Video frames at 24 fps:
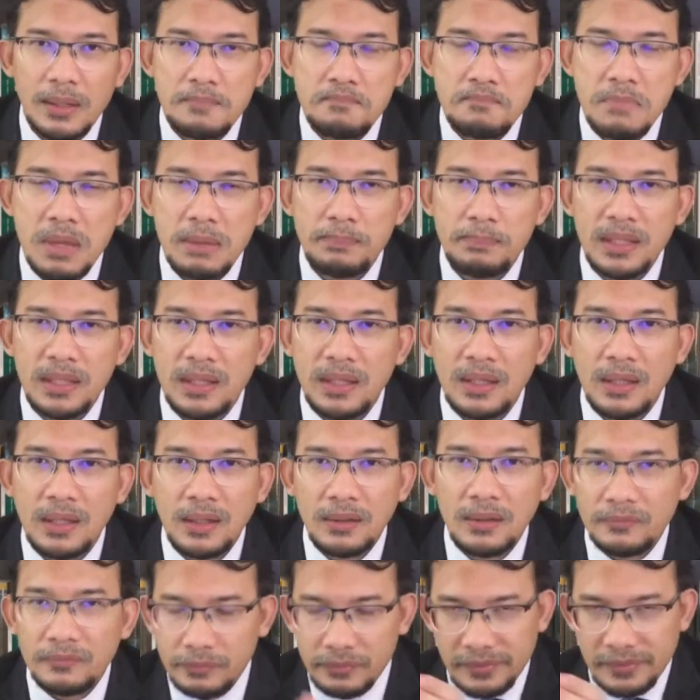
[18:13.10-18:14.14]
maybe
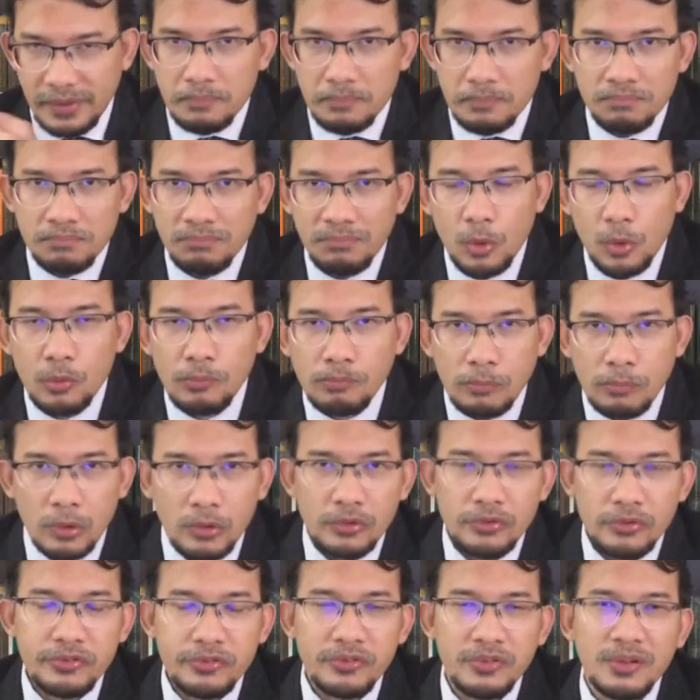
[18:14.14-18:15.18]
some
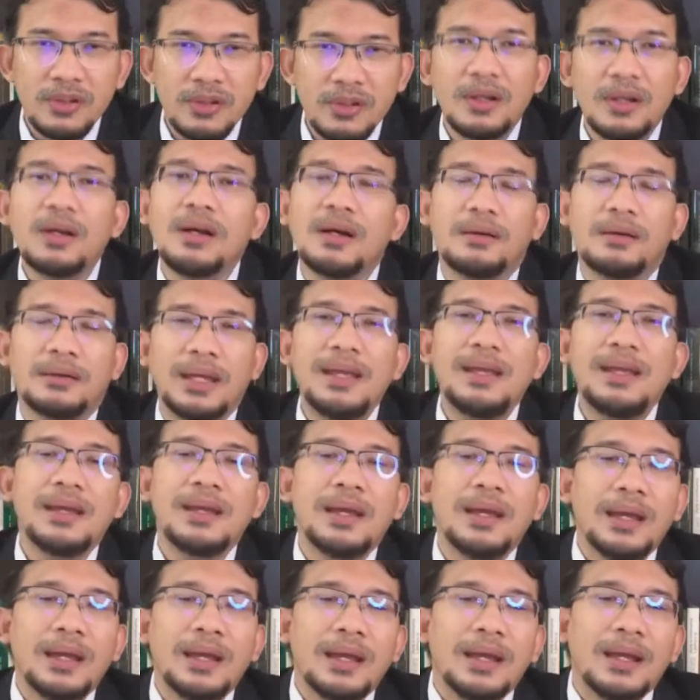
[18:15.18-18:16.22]
hummus. Okay,
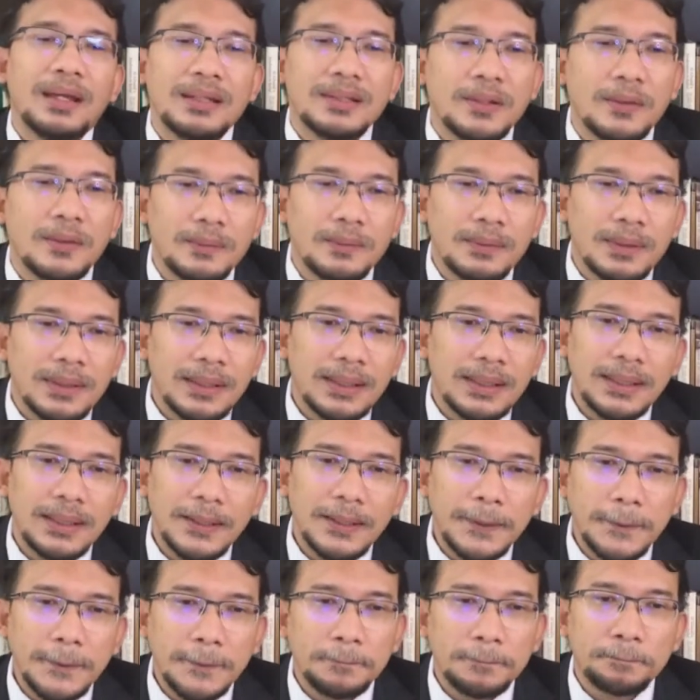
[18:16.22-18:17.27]

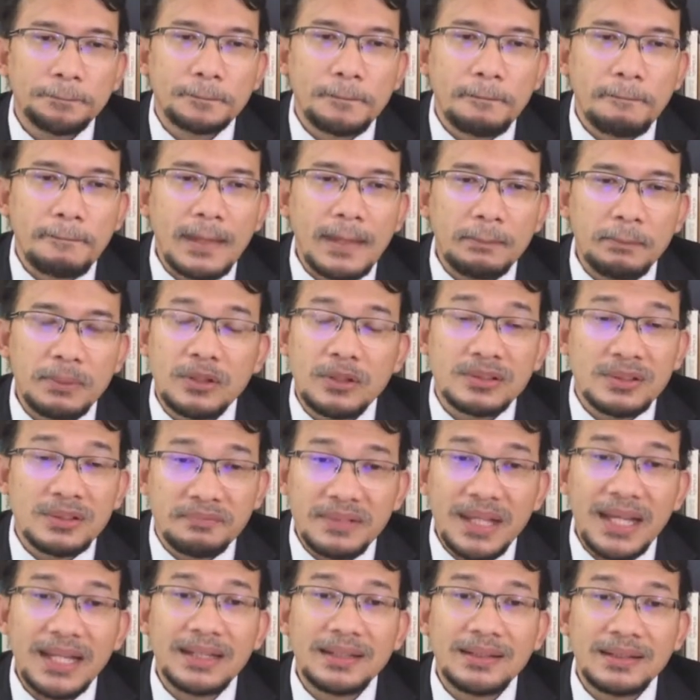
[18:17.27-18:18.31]
so because of
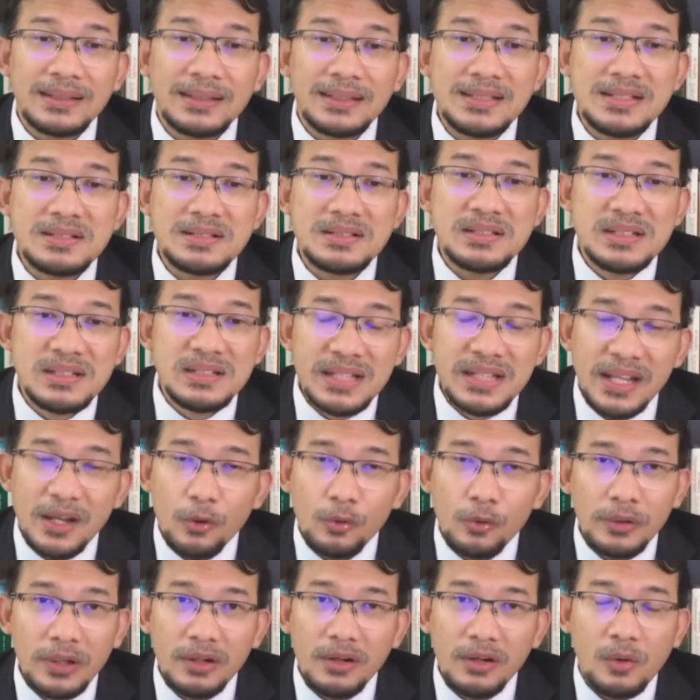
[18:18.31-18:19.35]
that, they
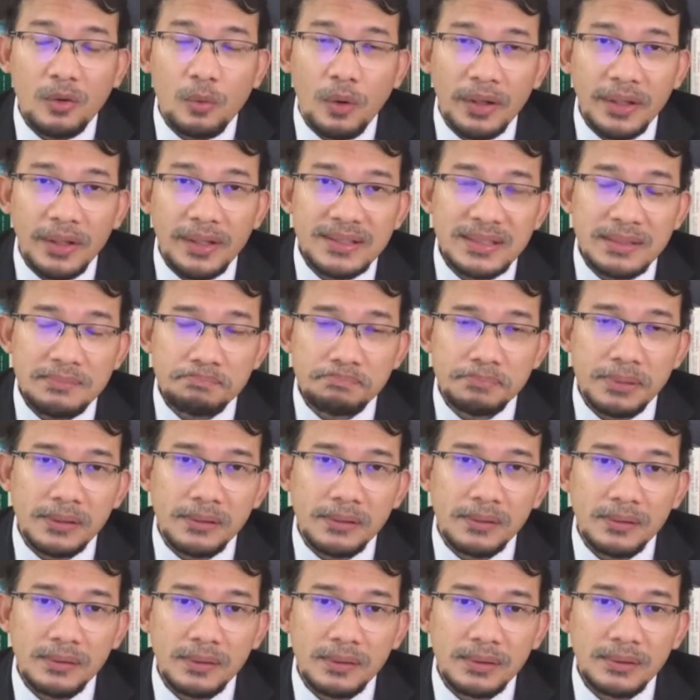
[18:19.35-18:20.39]
only require
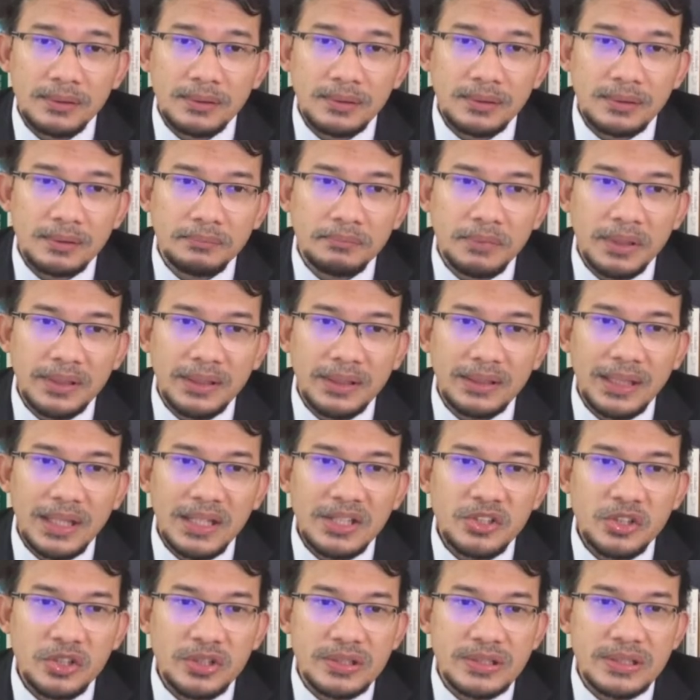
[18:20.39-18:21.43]
simple
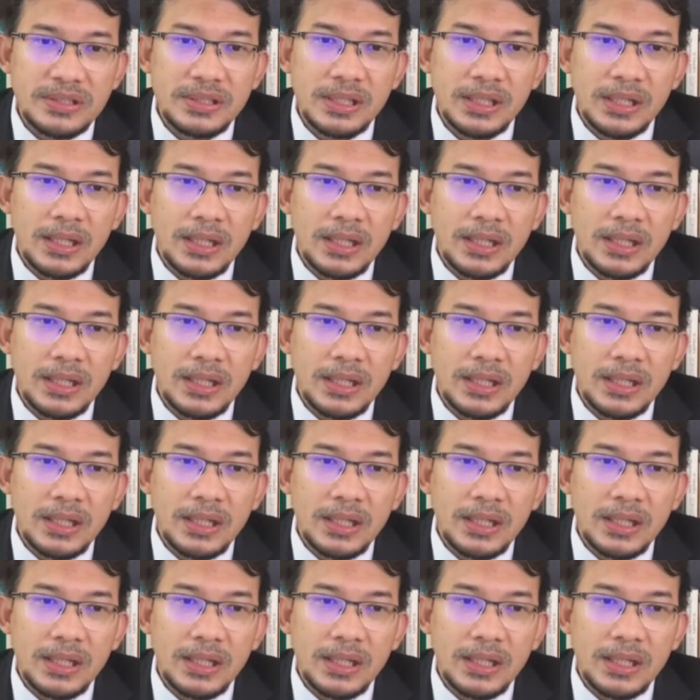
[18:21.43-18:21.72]
medications.